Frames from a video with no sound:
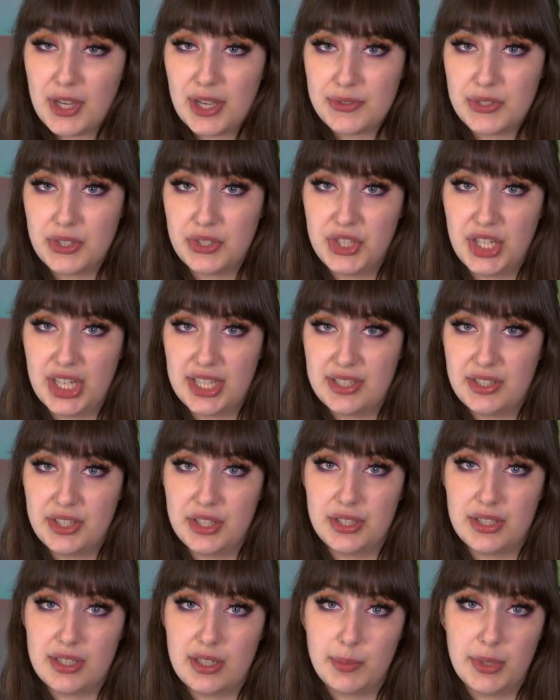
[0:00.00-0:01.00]
you have
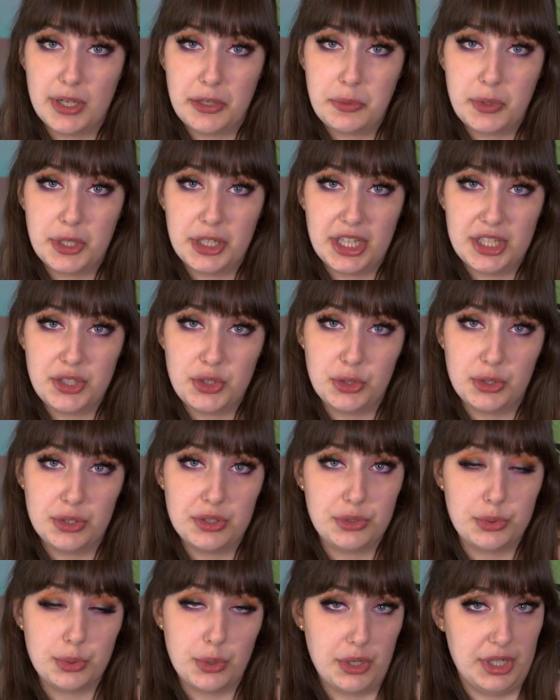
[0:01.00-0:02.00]
suggestions about what I
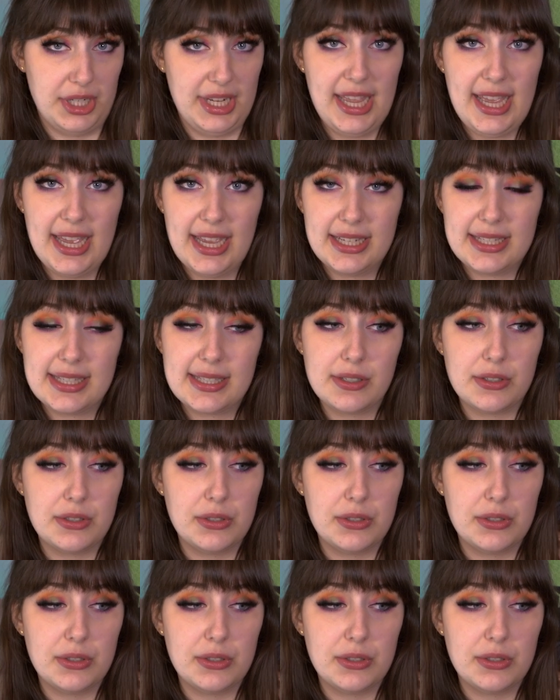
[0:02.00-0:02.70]
should draw next,